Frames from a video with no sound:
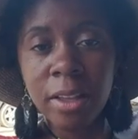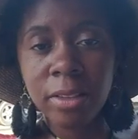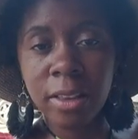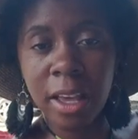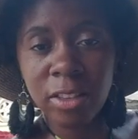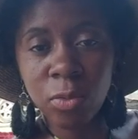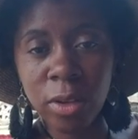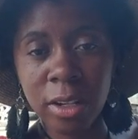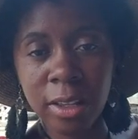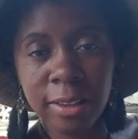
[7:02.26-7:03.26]
So that's
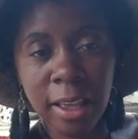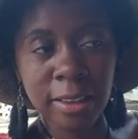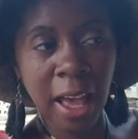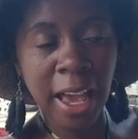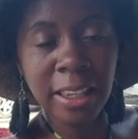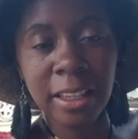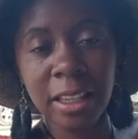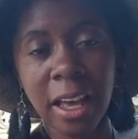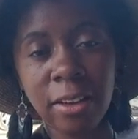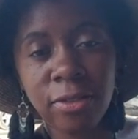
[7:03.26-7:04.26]
what it is. That's island
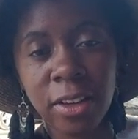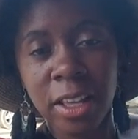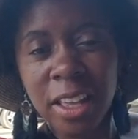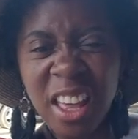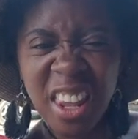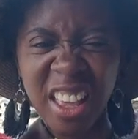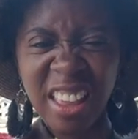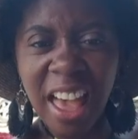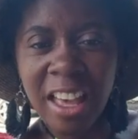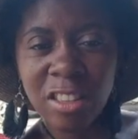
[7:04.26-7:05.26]
life. And that's
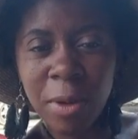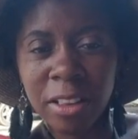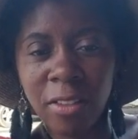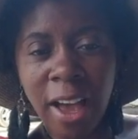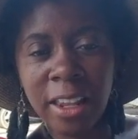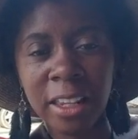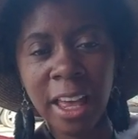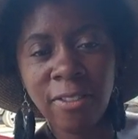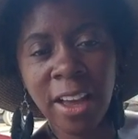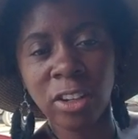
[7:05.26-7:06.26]
an aspect of island
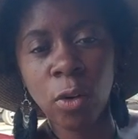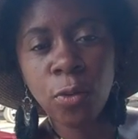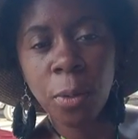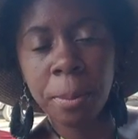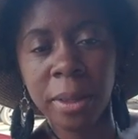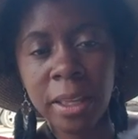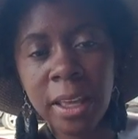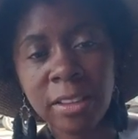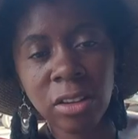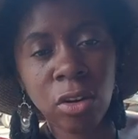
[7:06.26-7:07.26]
life. I know for
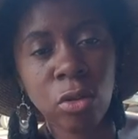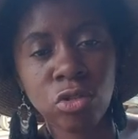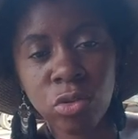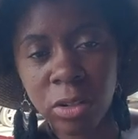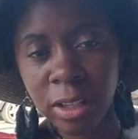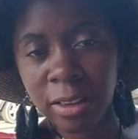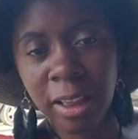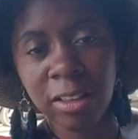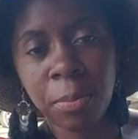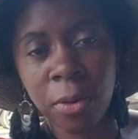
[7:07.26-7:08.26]
me as a culturalist,
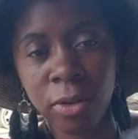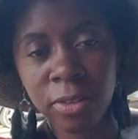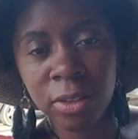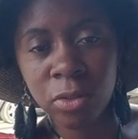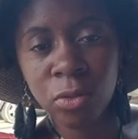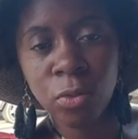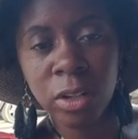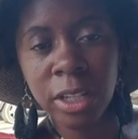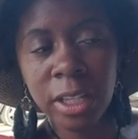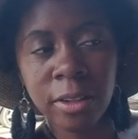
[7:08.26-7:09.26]
as a person who
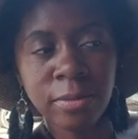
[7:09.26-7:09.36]
really